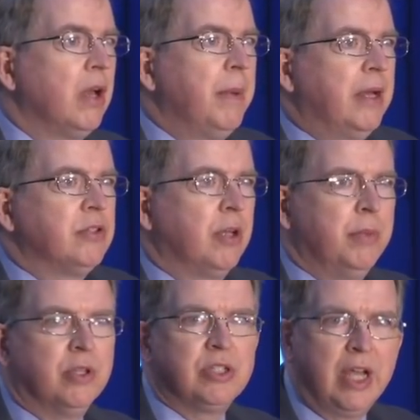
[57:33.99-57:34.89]
about some
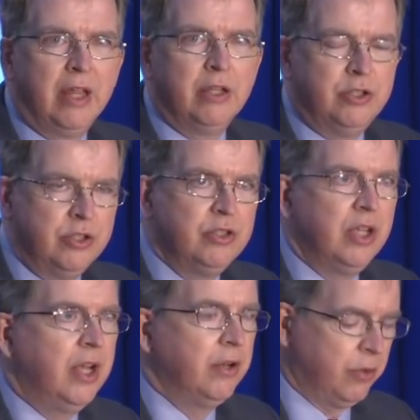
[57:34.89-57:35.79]
of the challenges
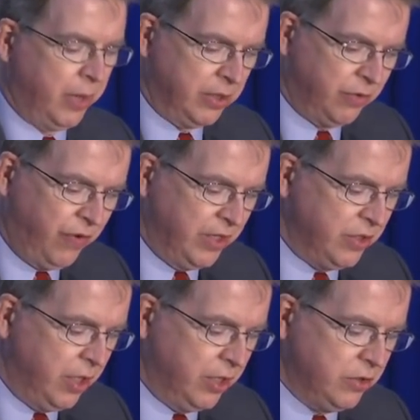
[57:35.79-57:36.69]
and threats
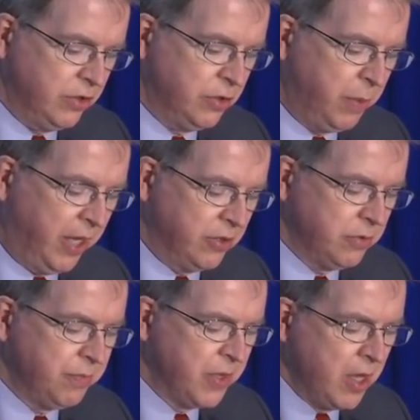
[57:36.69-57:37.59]
facing us in space.